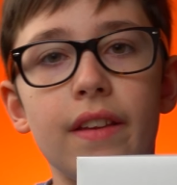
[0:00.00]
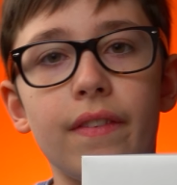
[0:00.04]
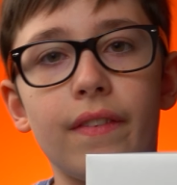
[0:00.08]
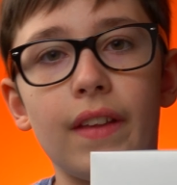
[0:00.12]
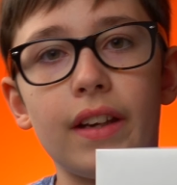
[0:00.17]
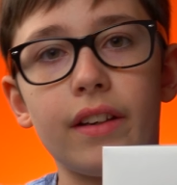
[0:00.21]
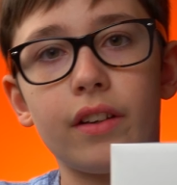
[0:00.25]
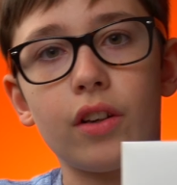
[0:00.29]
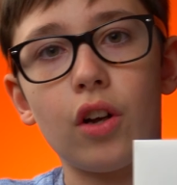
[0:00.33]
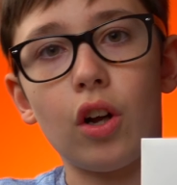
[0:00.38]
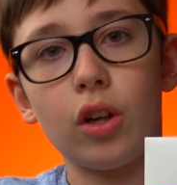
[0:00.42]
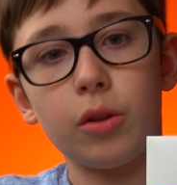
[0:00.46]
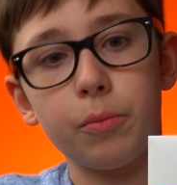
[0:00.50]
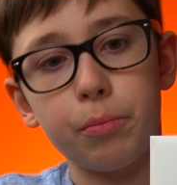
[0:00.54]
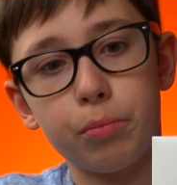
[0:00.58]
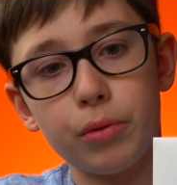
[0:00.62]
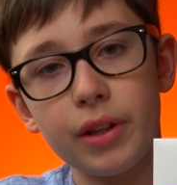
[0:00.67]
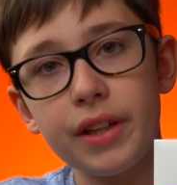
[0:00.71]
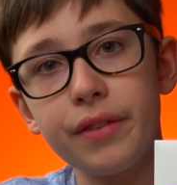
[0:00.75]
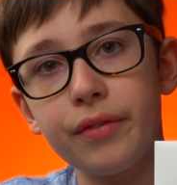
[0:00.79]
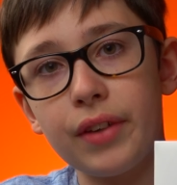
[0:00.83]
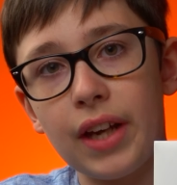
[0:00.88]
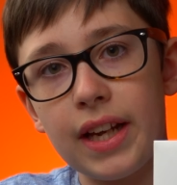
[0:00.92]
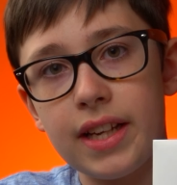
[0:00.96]
that's called
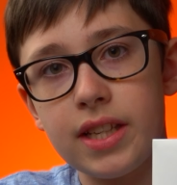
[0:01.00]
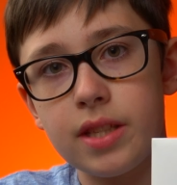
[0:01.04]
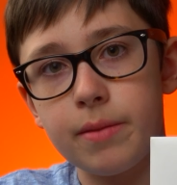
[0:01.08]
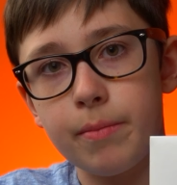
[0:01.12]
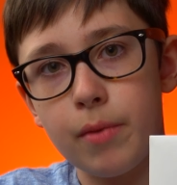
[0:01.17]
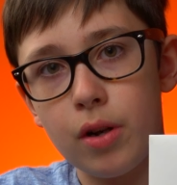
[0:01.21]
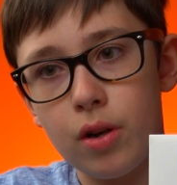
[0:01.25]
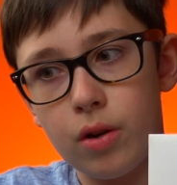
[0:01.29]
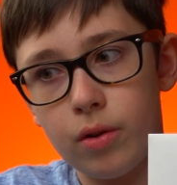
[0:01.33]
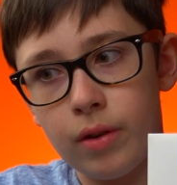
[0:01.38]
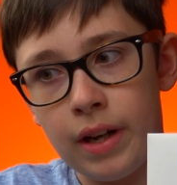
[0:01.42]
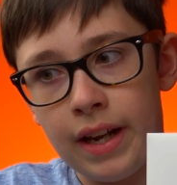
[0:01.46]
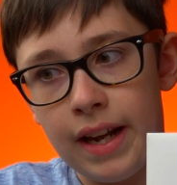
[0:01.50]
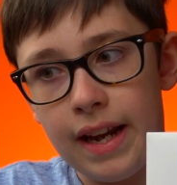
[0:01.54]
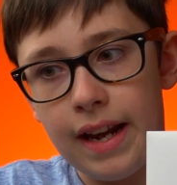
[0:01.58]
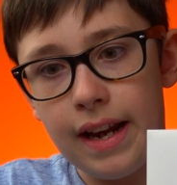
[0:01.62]
briefcase mode,